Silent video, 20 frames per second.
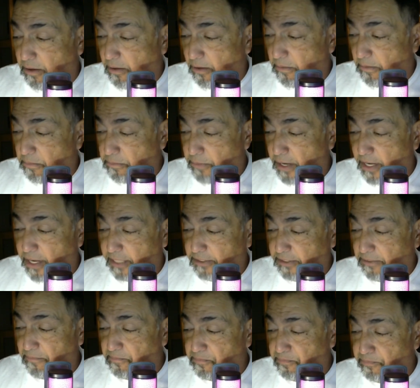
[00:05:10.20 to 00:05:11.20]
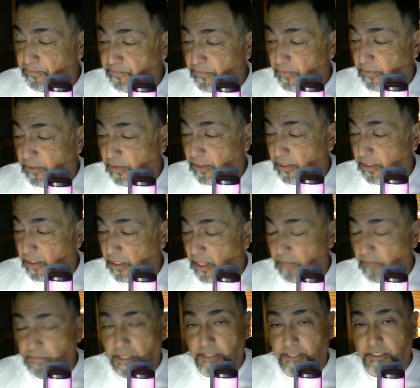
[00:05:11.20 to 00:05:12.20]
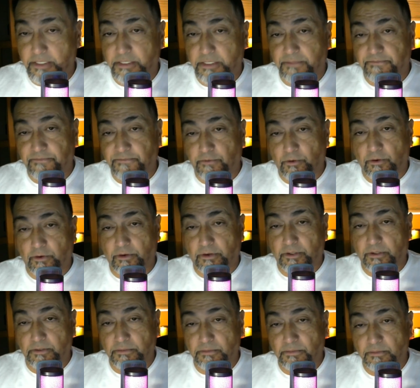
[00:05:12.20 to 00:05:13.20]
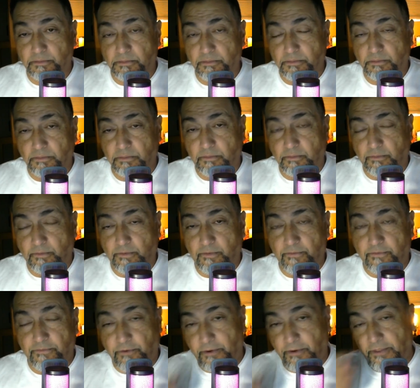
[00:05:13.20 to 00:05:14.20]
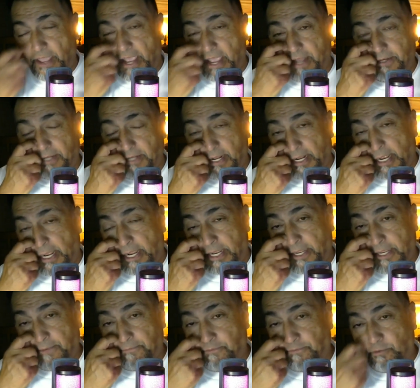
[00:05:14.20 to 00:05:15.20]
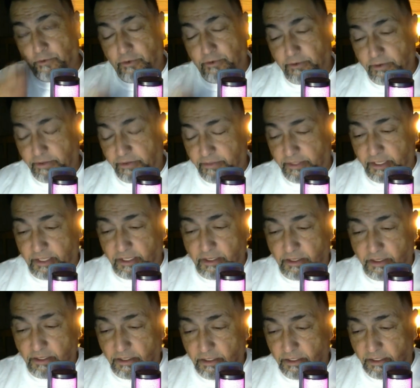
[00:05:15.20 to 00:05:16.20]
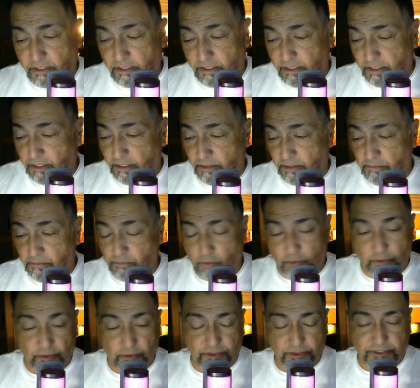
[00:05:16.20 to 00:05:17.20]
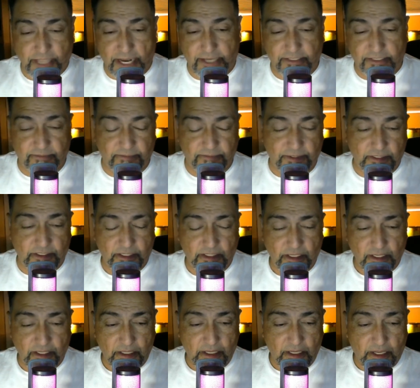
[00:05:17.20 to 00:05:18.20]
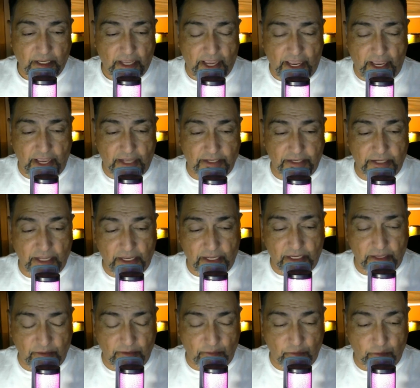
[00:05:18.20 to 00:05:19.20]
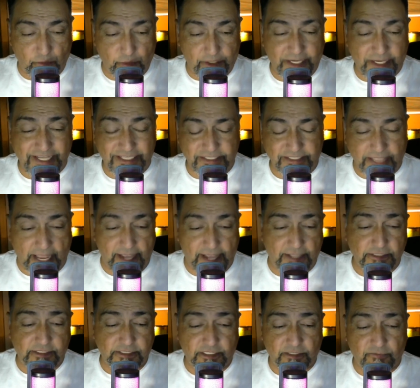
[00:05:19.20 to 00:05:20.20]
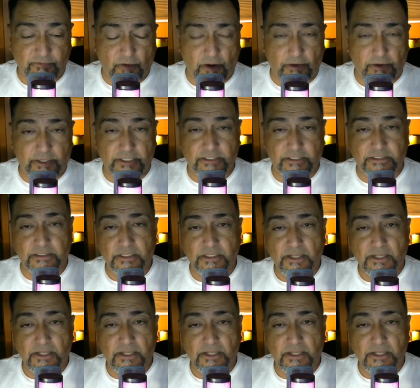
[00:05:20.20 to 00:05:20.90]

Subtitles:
but I'm not in it for that. I am for the moral side of it, and where he stands as far as